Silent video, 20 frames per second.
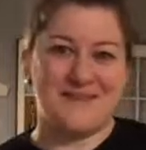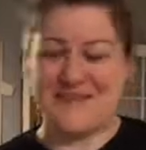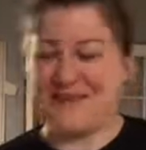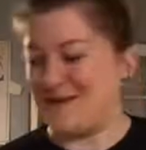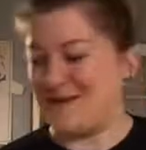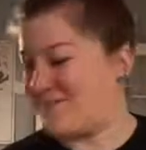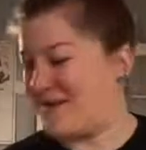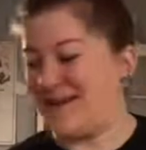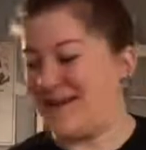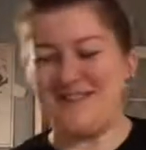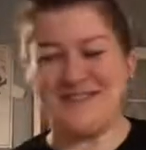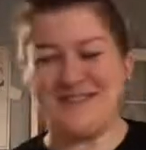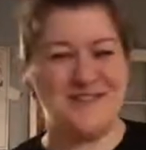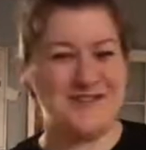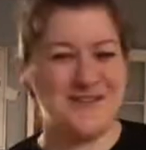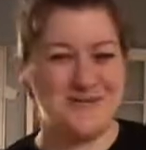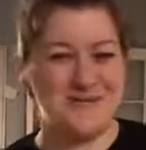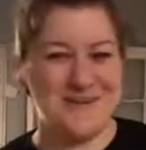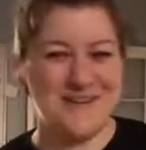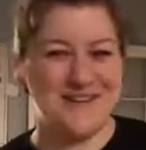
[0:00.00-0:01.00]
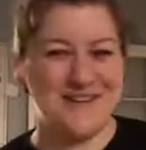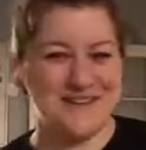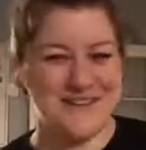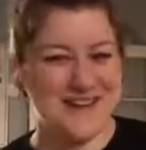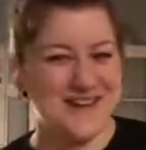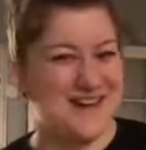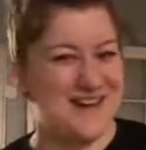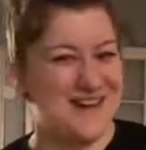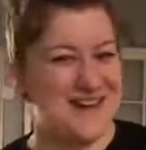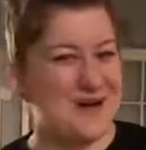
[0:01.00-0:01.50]
pay attention, because
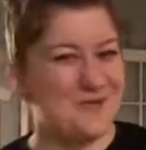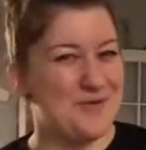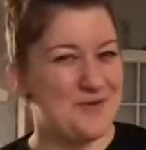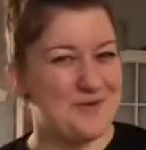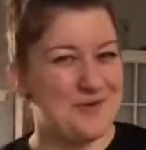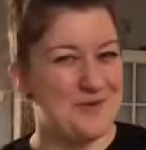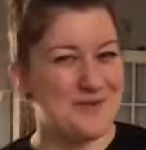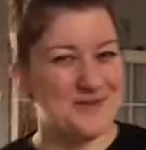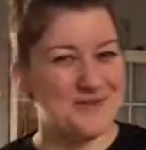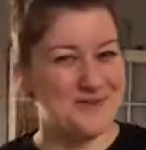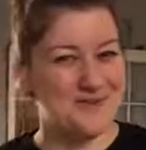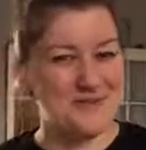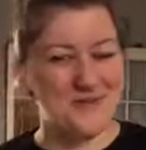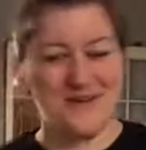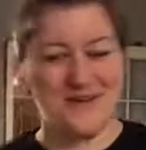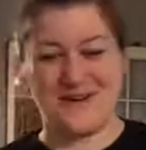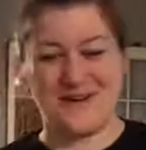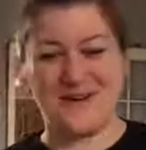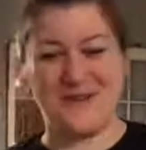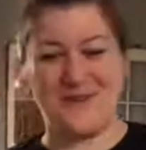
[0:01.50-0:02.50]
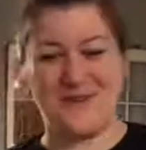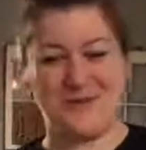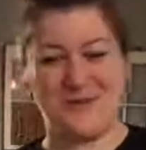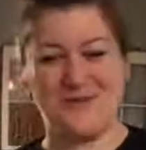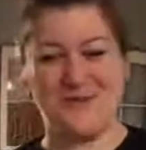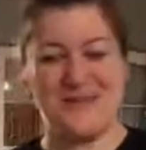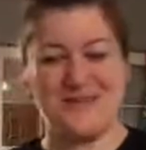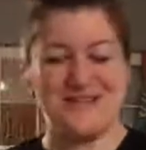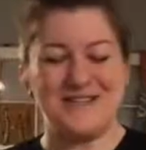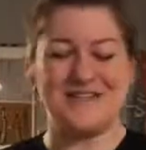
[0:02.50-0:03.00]
Katie L will post some more in a couple of
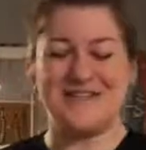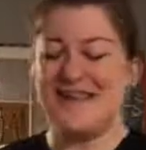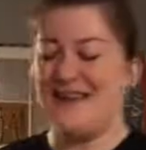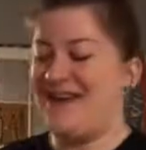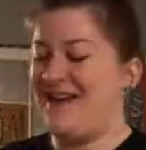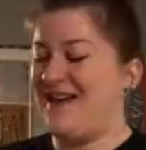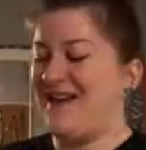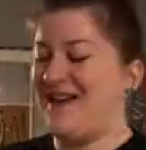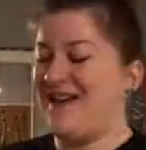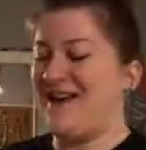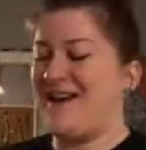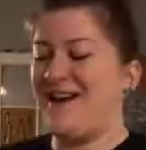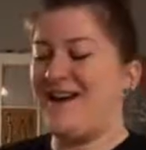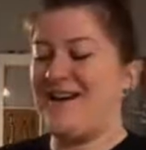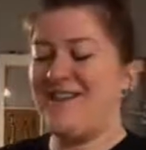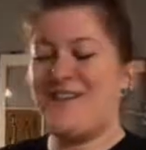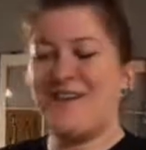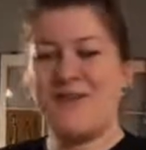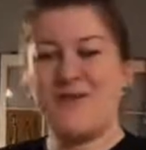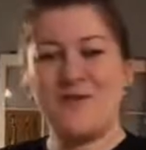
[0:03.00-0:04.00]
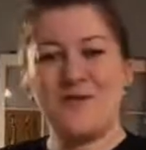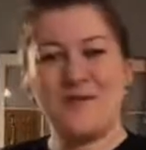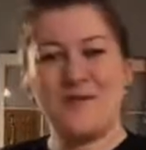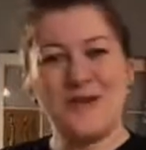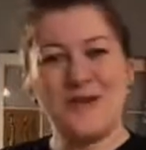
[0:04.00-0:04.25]
weeks. Thank you for